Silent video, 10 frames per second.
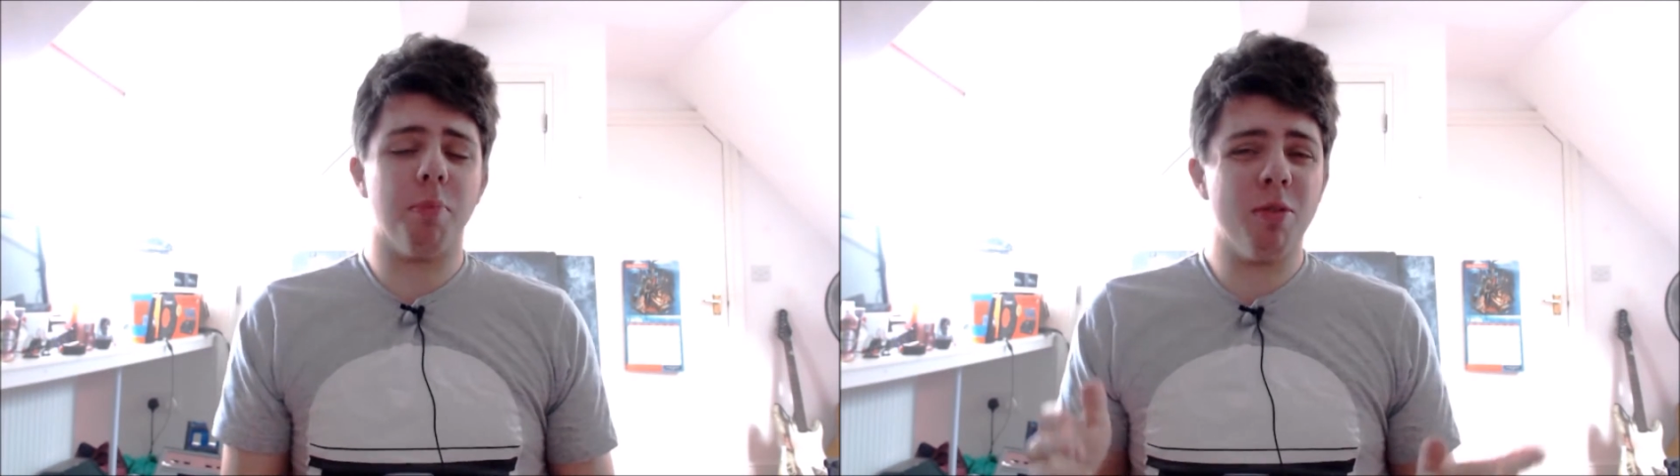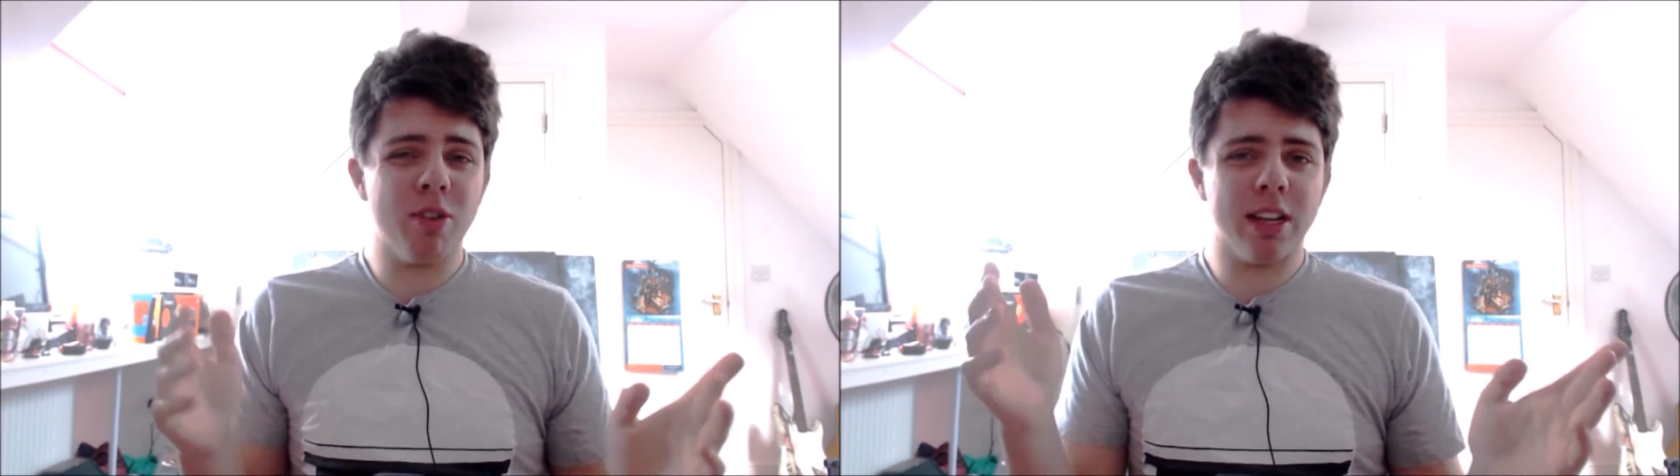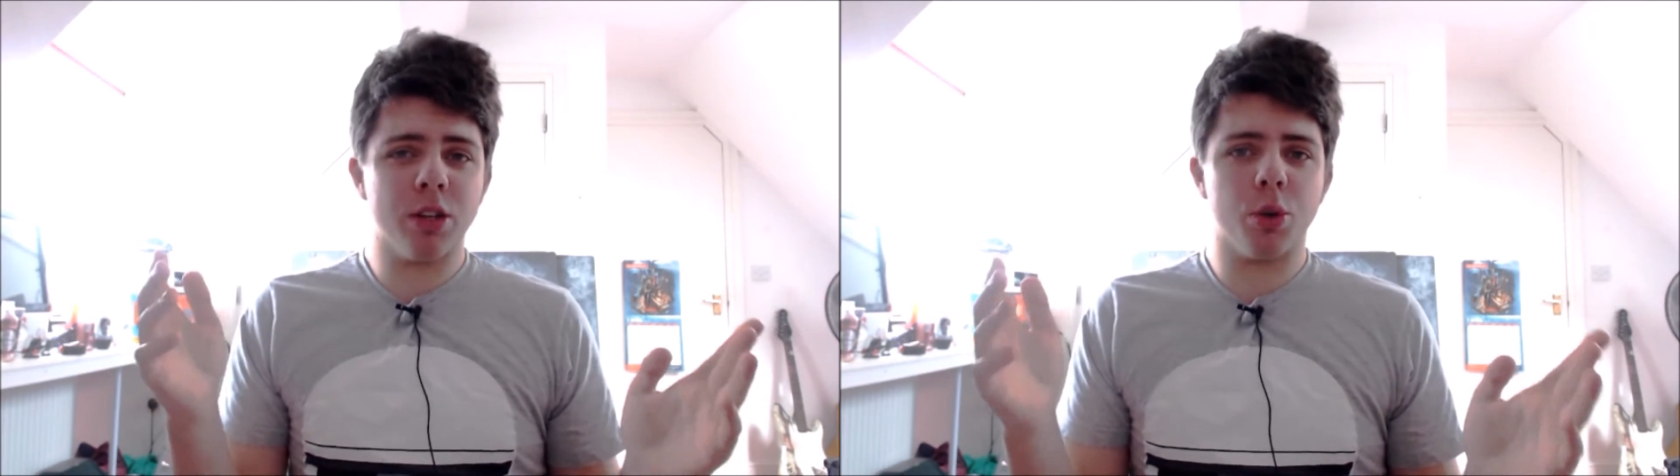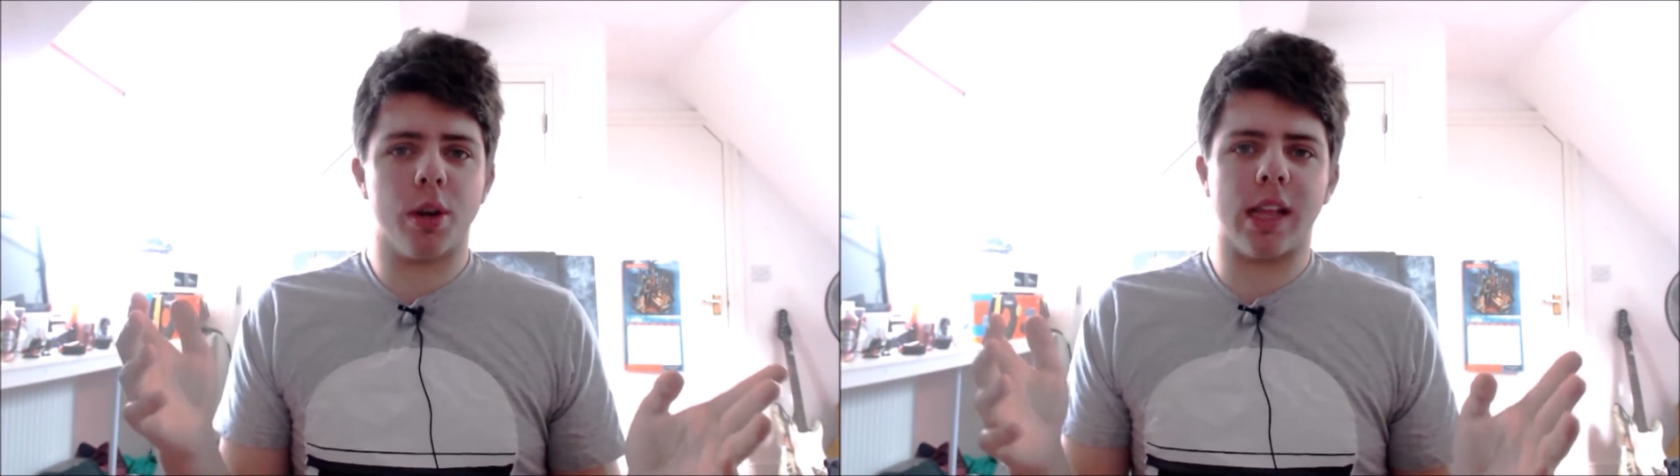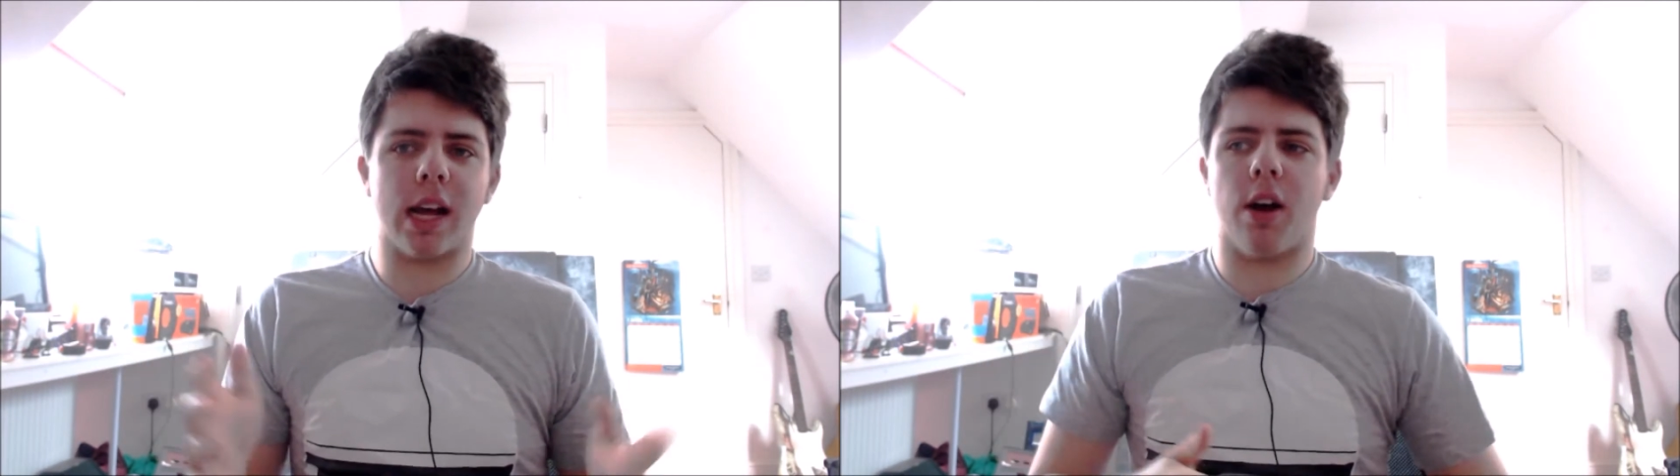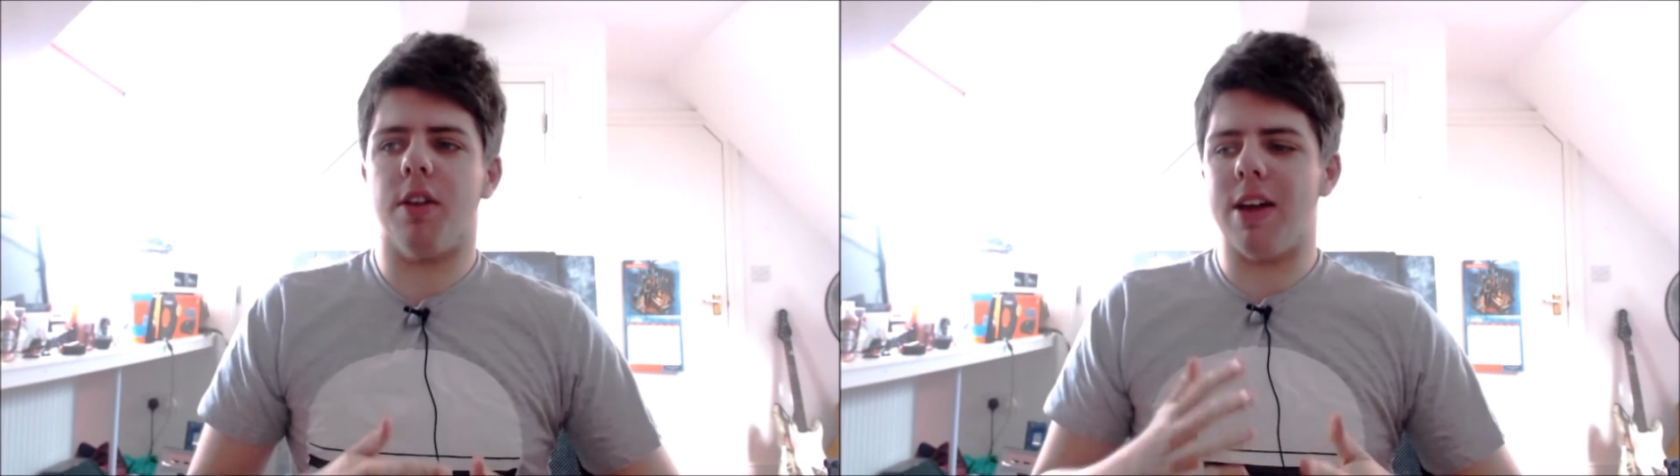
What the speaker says: been really enjoying that kind of